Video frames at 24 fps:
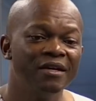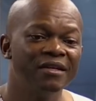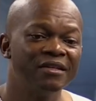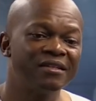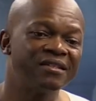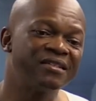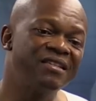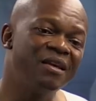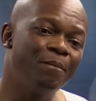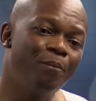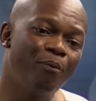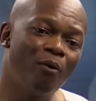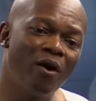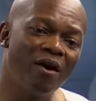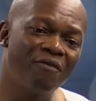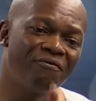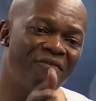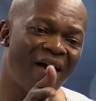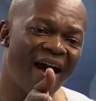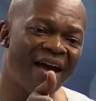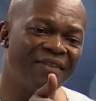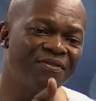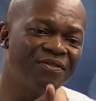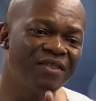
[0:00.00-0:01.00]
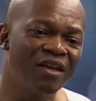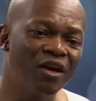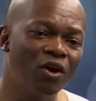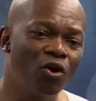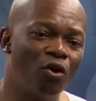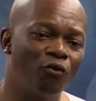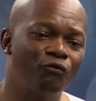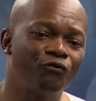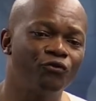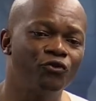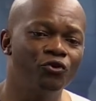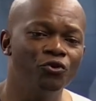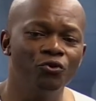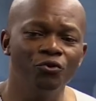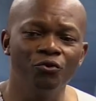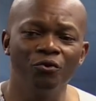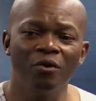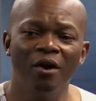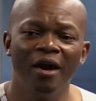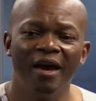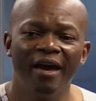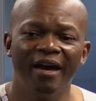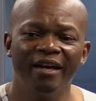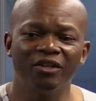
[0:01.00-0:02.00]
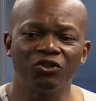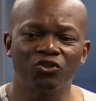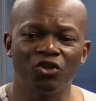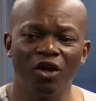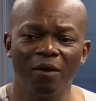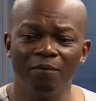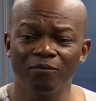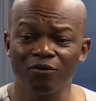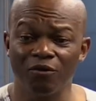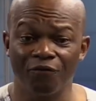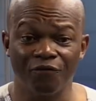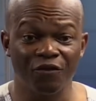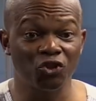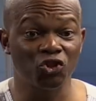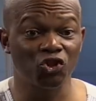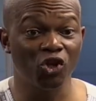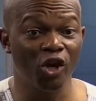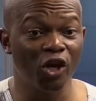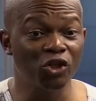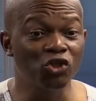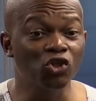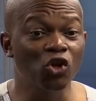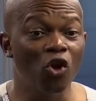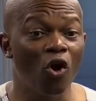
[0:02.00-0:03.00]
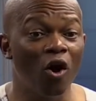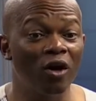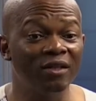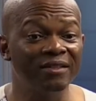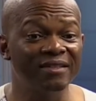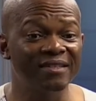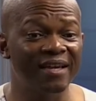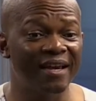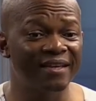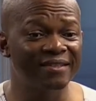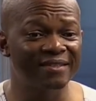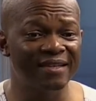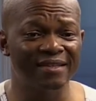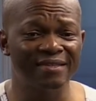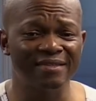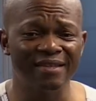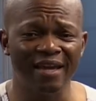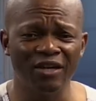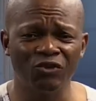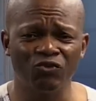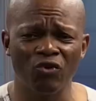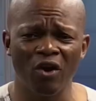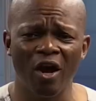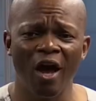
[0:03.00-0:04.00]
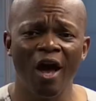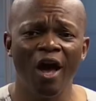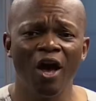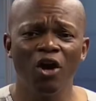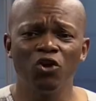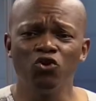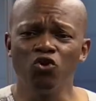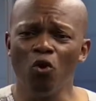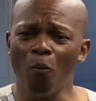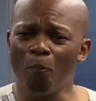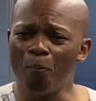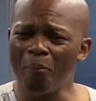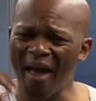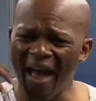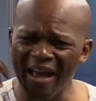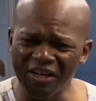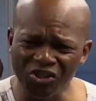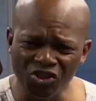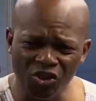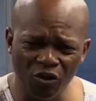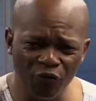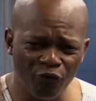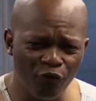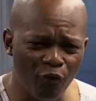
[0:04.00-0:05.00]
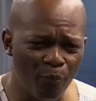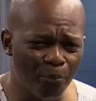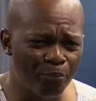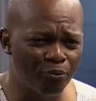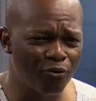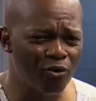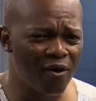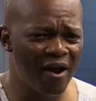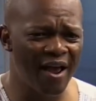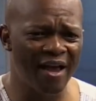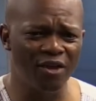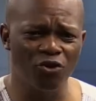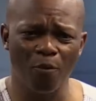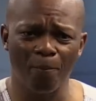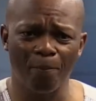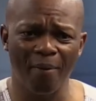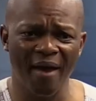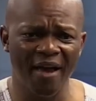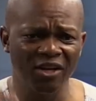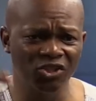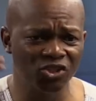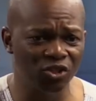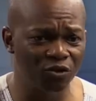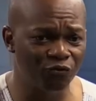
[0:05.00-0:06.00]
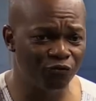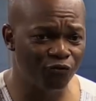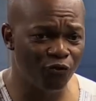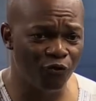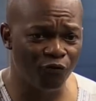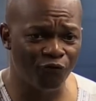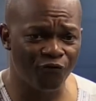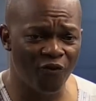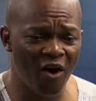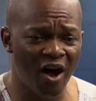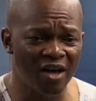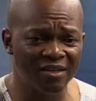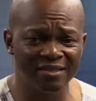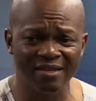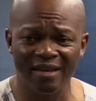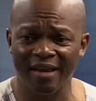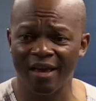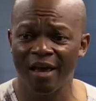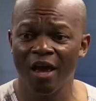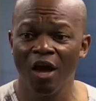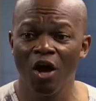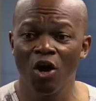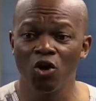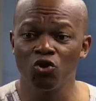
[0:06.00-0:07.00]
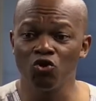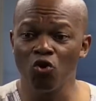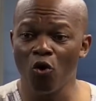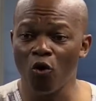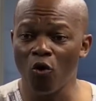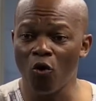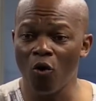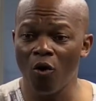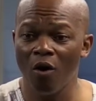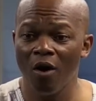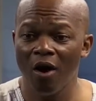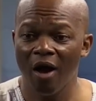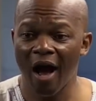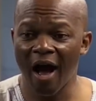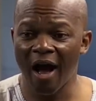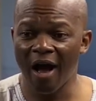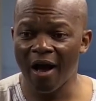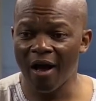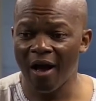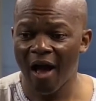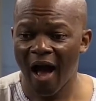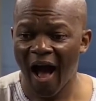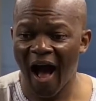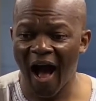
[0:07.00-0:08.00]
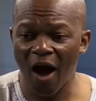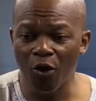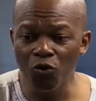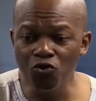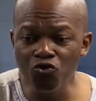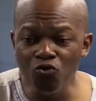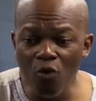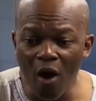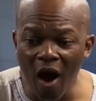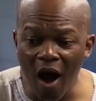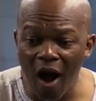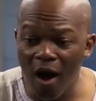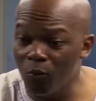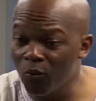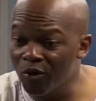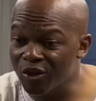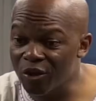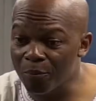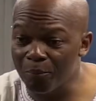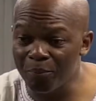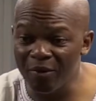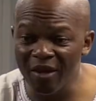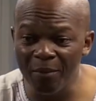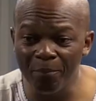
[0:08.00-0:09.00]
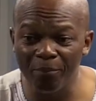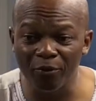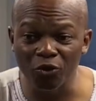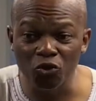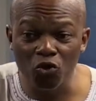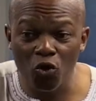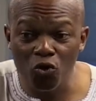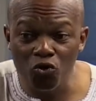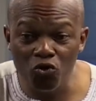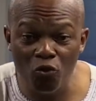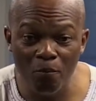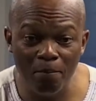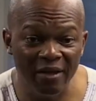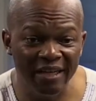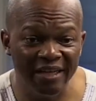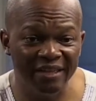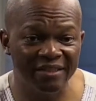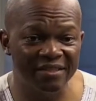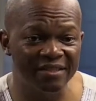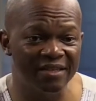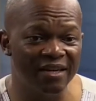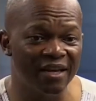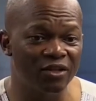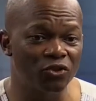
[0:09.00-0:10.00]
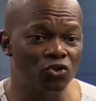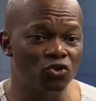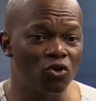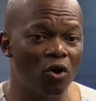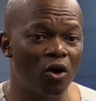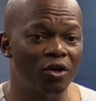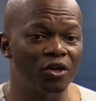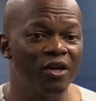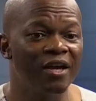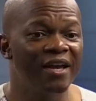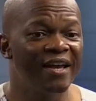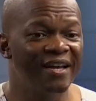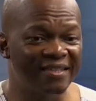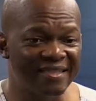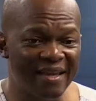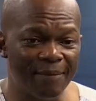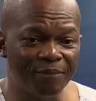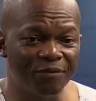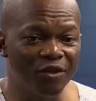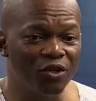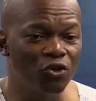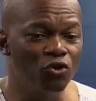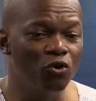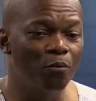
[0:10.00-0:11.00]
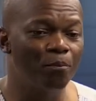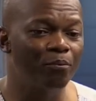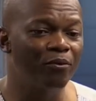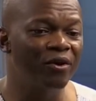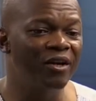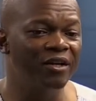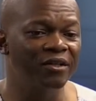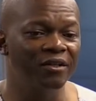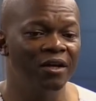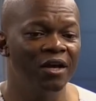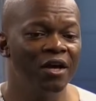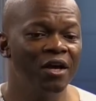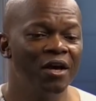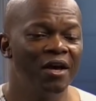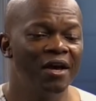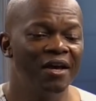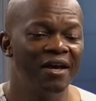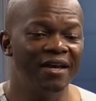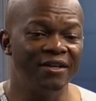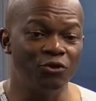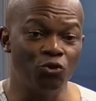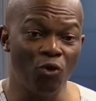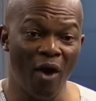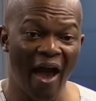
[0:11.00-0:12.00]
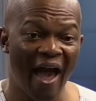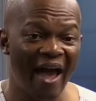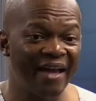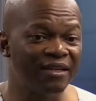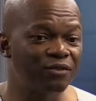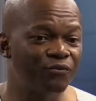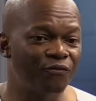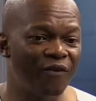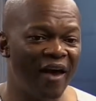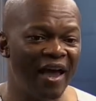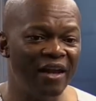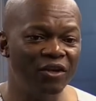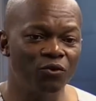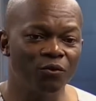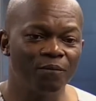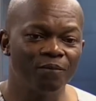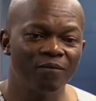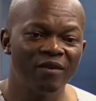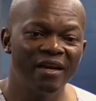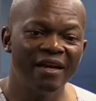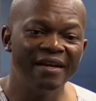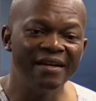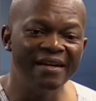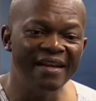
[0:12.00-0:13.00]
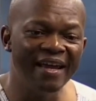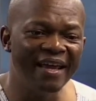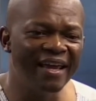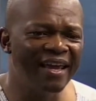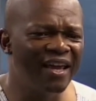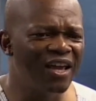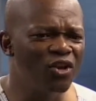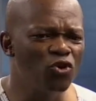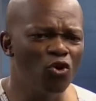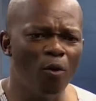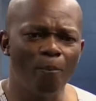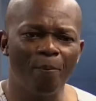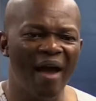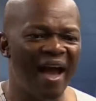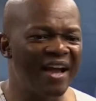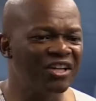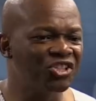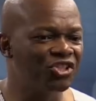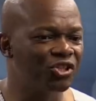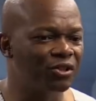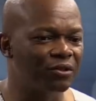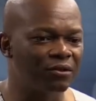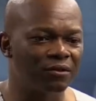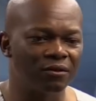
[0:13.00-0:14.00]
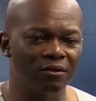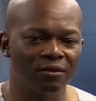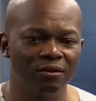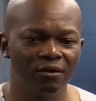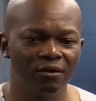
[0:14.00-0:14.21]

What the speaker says: Sipo, if I think of you in terms of the church context, etc., your passion for prayer, your passion for fasting, your how you are with people, your humility and so on, is something you bring, you add value. Nikki, your passion,